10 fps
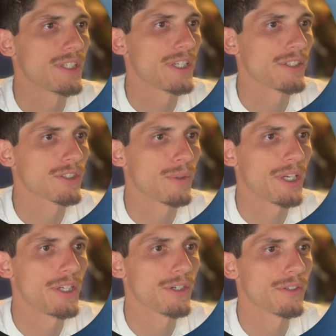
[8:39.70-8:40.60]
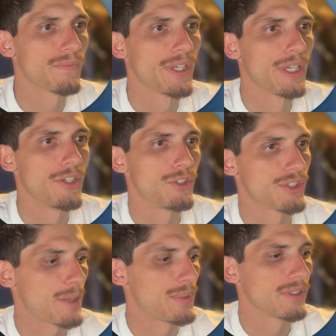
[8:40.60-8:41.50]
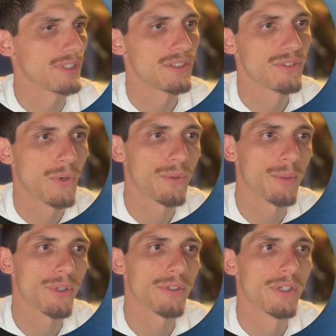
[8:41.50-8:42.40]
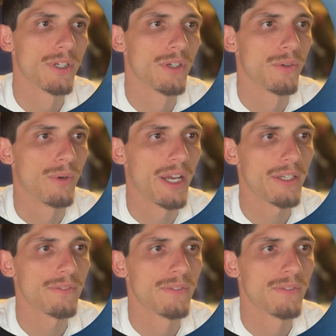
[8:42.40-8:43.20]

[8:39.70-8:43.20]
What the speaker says: test call right here, and you just type in the lead's phone number, right?